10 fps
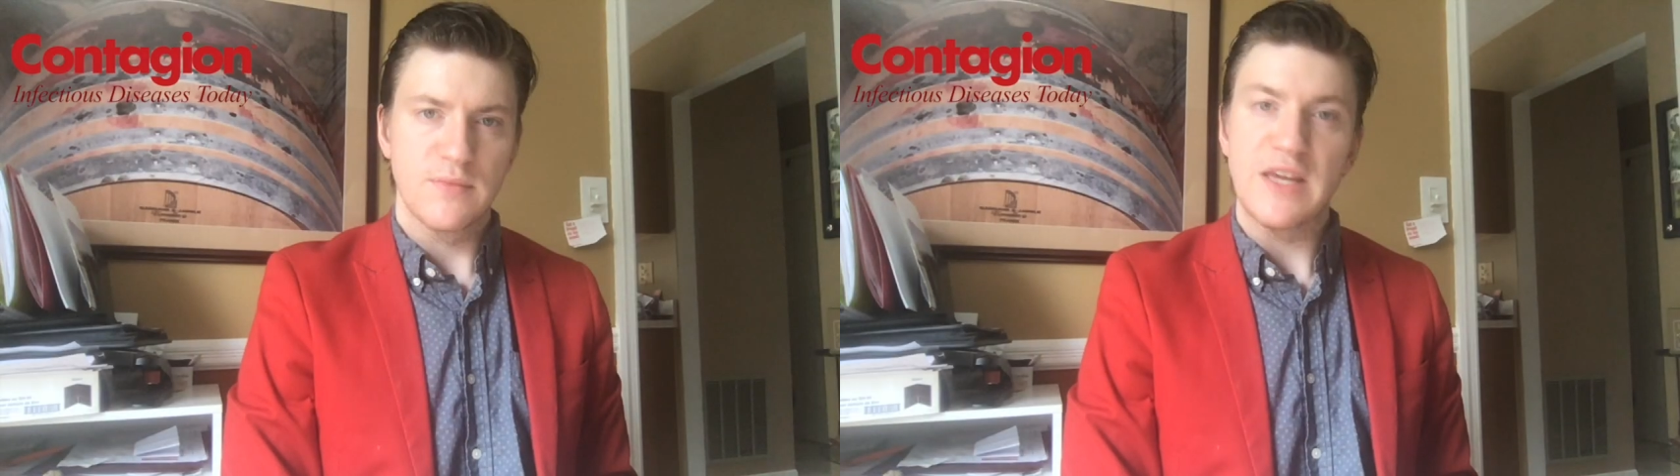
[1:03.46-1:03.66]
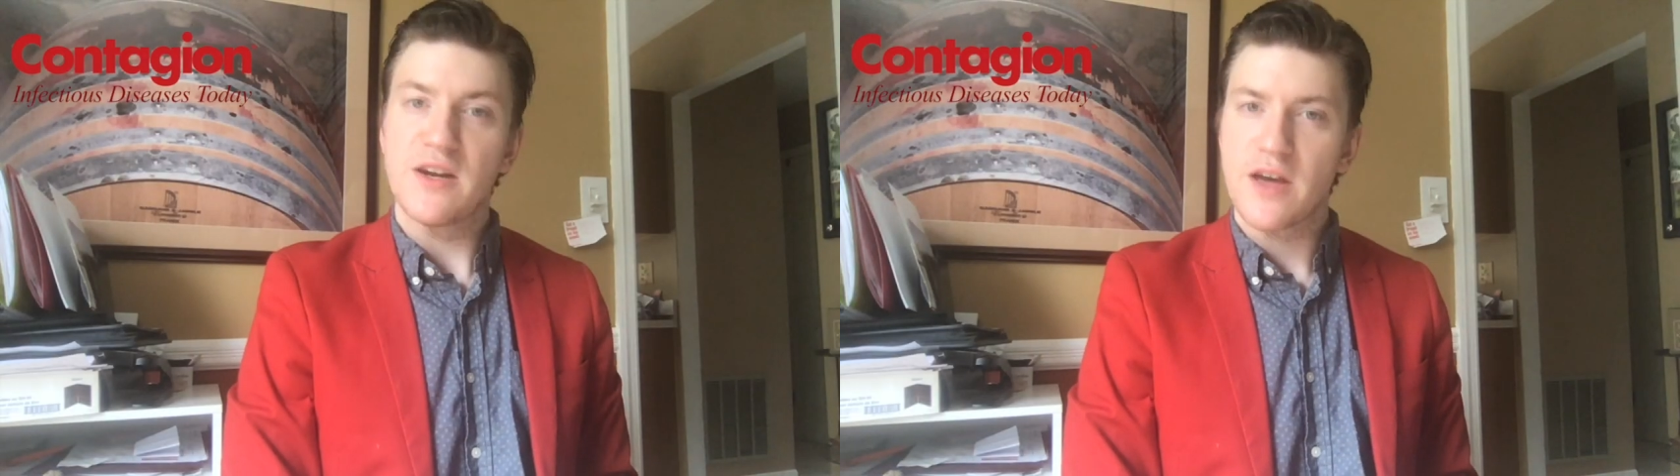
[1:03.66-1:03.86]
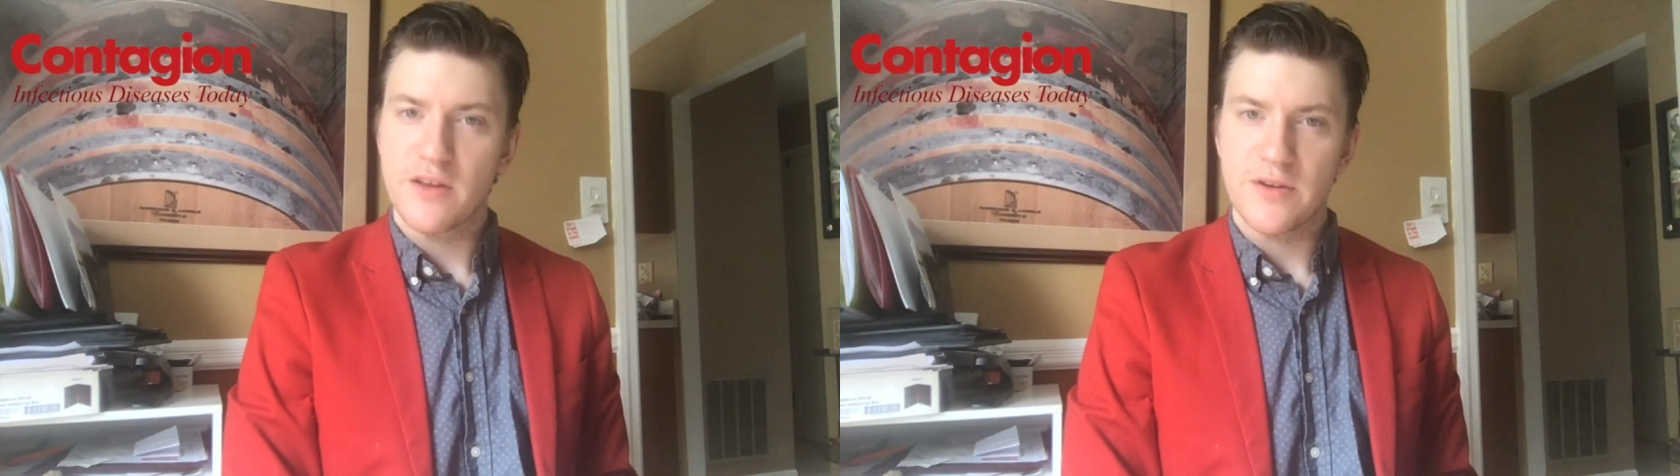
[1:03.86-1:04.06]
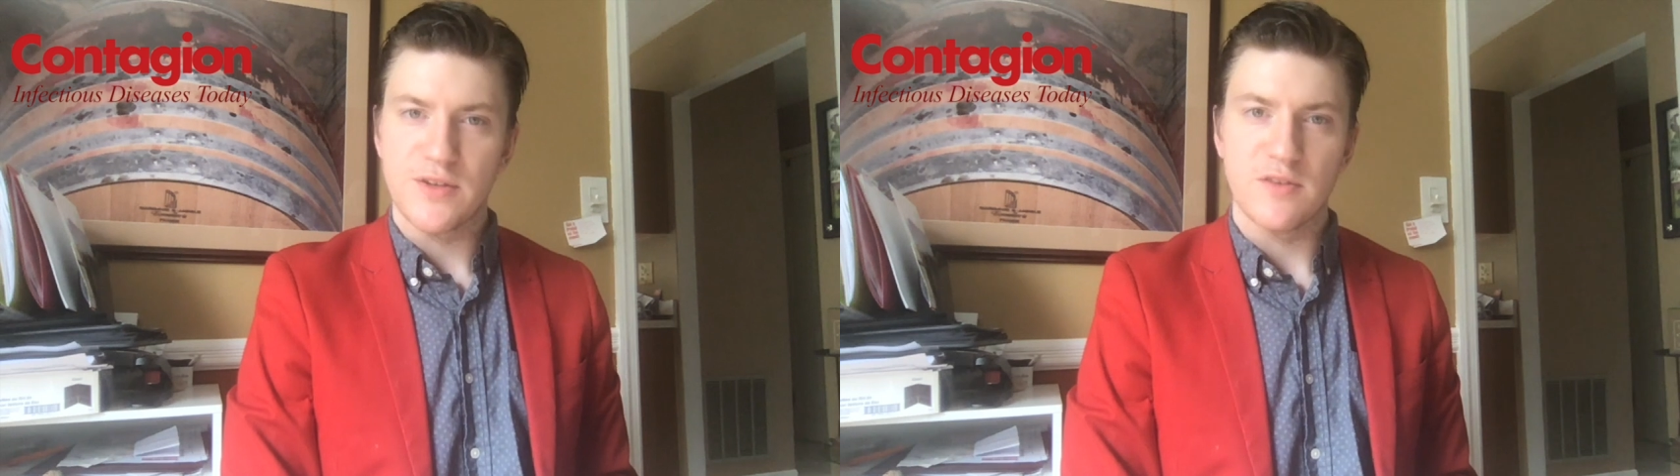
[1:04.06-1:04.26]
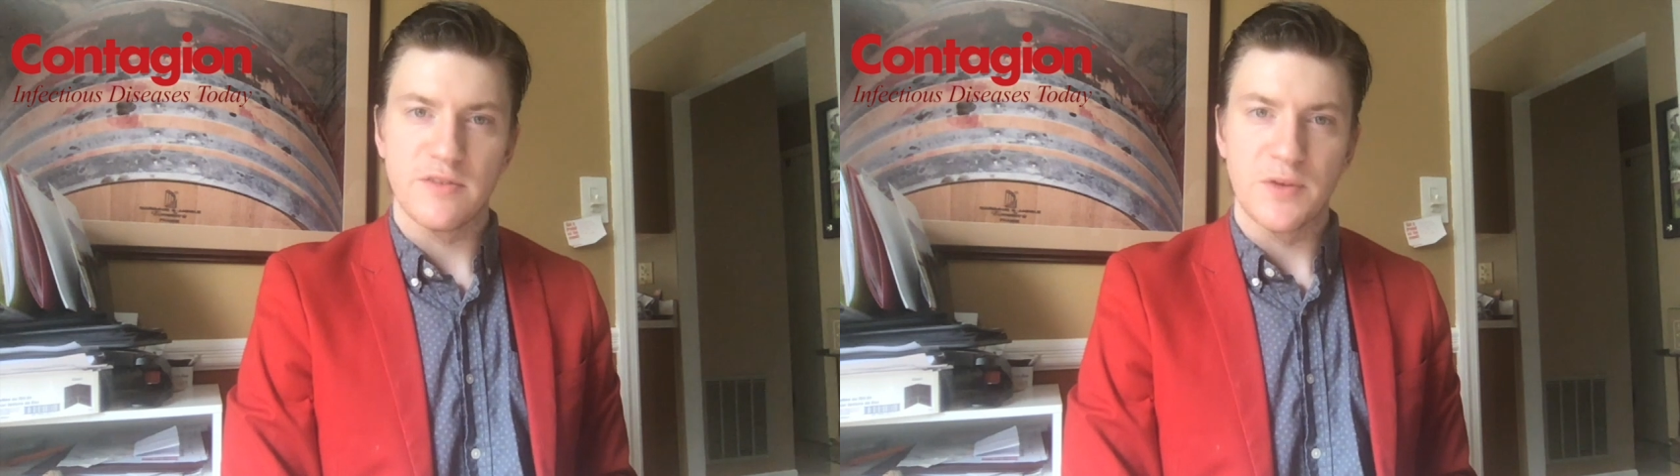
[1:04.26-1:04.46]
In another
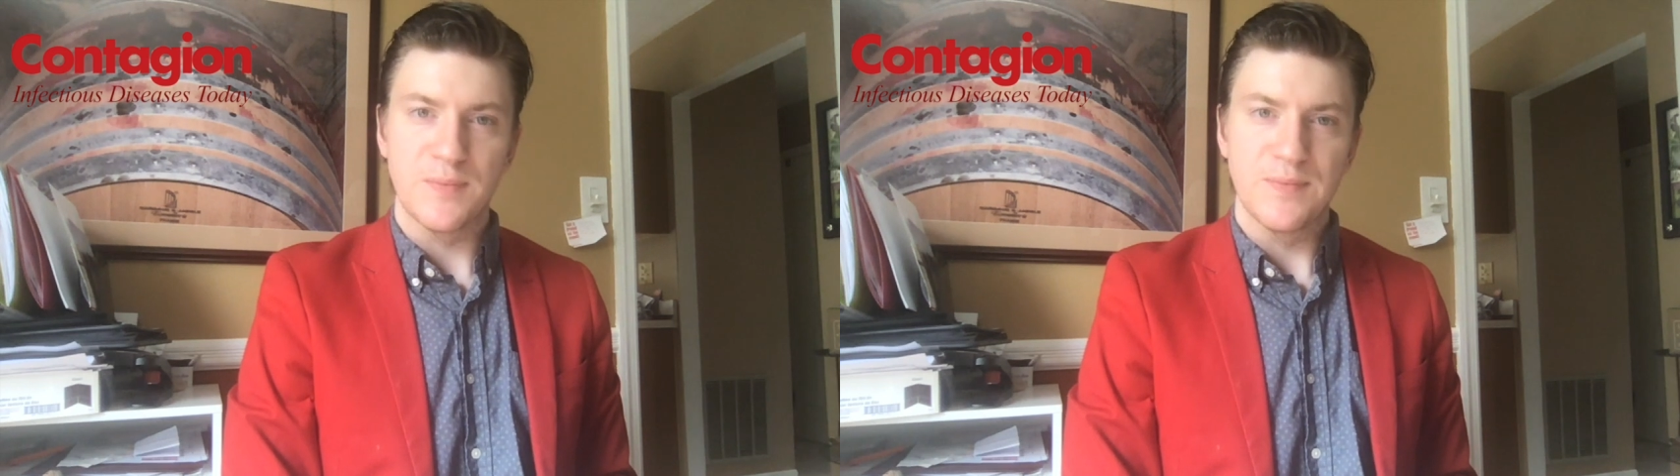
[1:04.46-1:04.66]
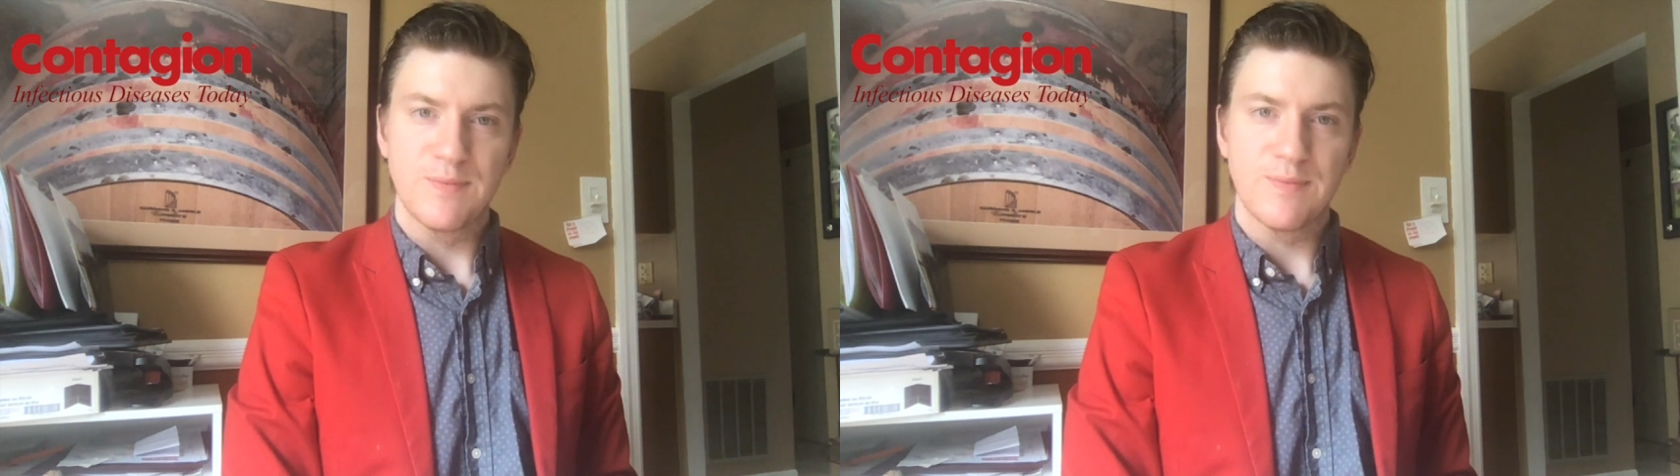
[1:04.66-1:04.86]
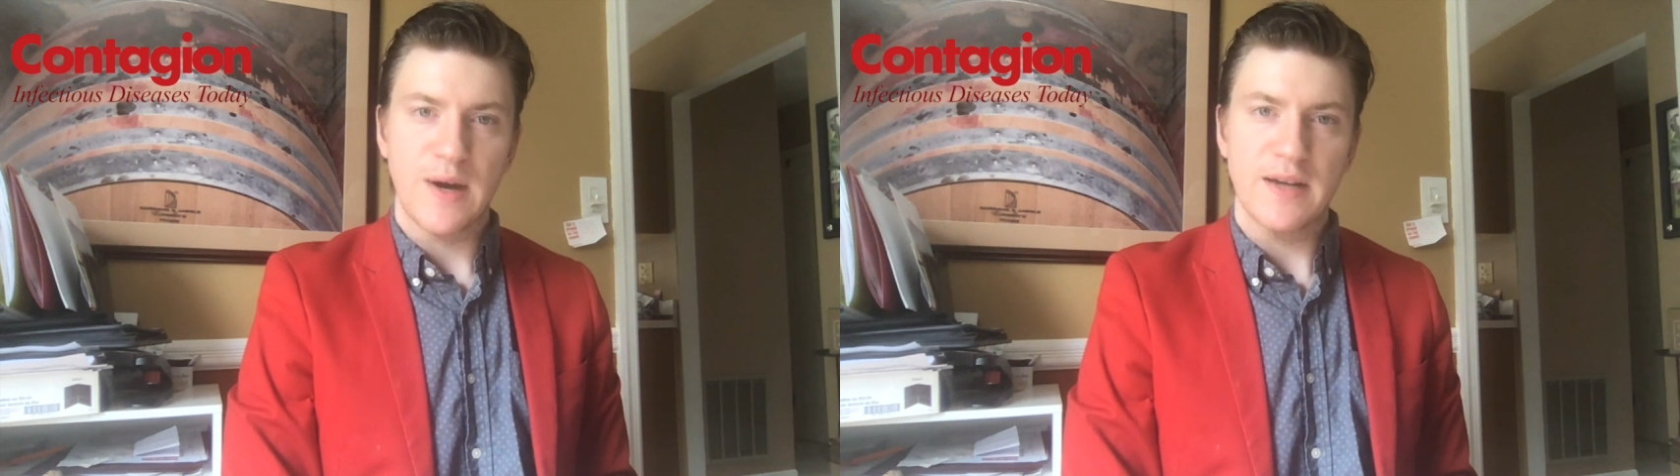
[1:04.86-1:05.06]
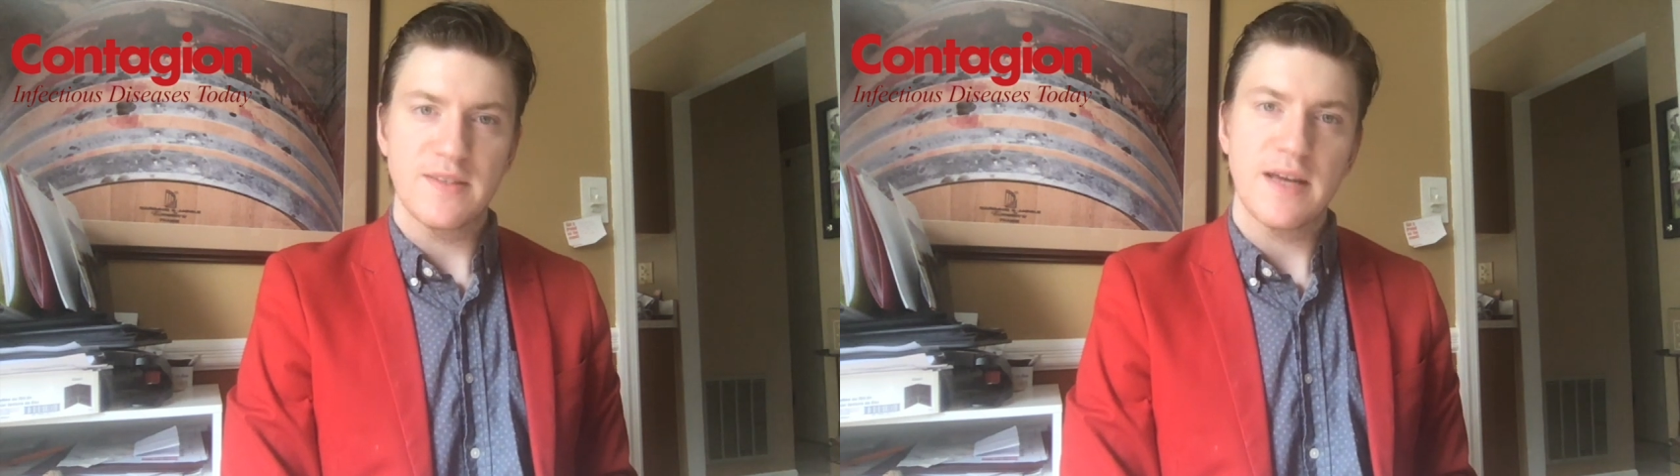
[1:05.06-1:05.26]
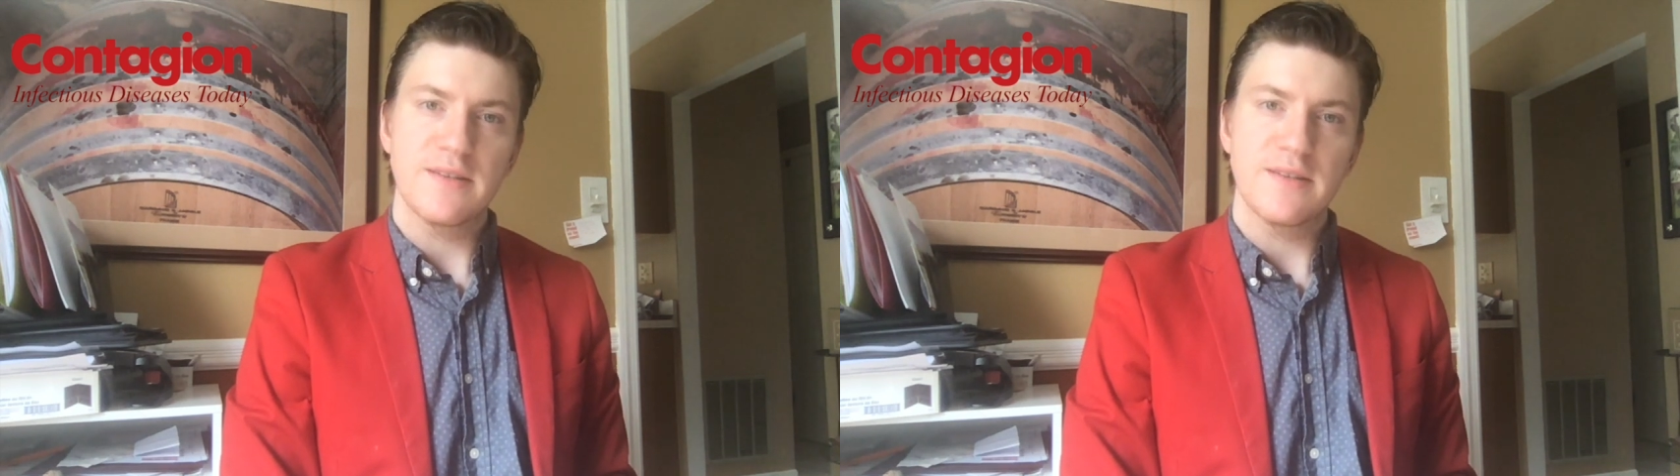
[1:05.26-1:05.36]
interview, I sat